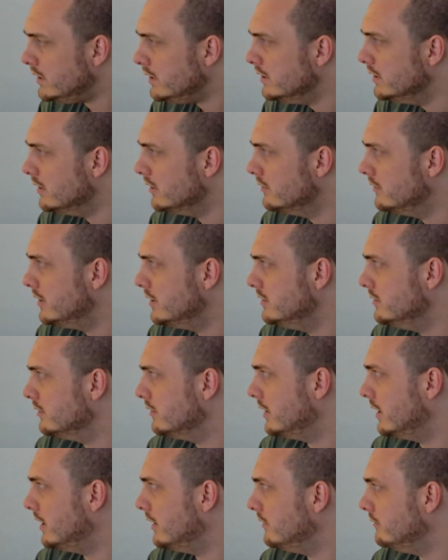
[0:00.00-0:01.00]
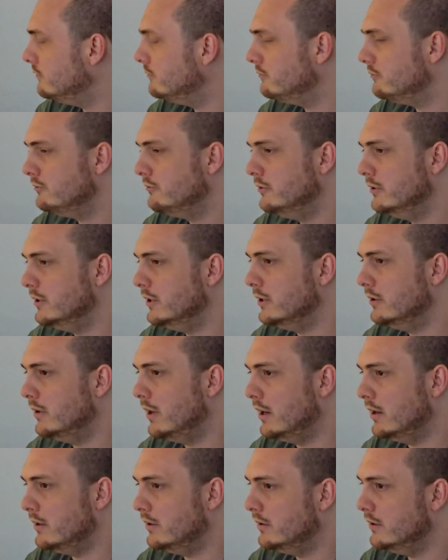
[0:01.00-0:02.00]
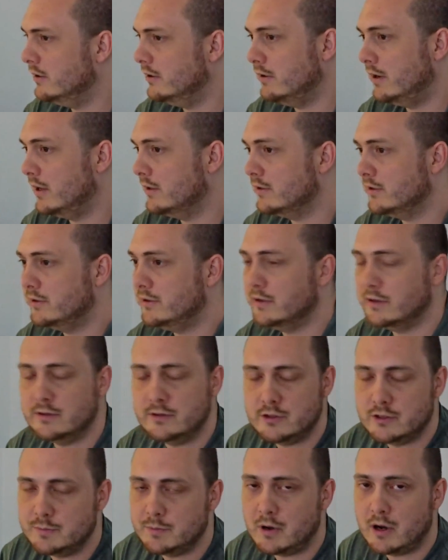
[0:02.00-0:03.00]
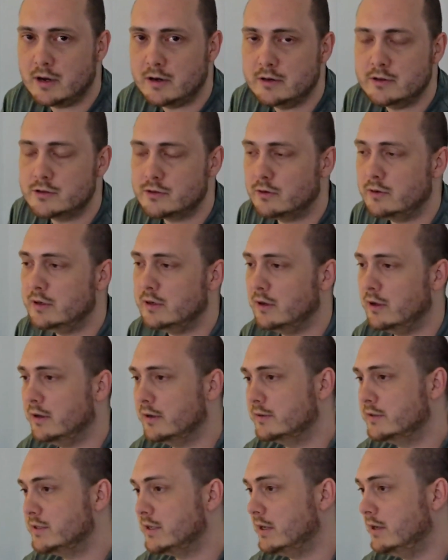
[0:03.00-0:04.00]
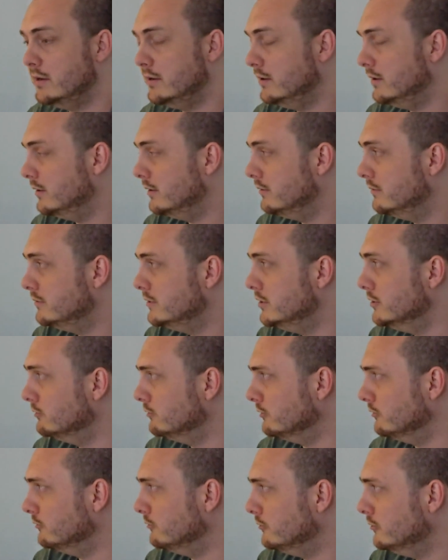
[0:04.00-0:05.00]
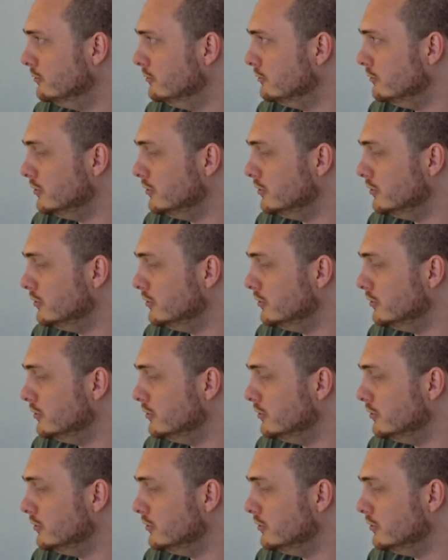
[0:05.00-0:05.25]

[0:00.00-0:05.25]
Then you'll have other things you might enjoy, like say different food.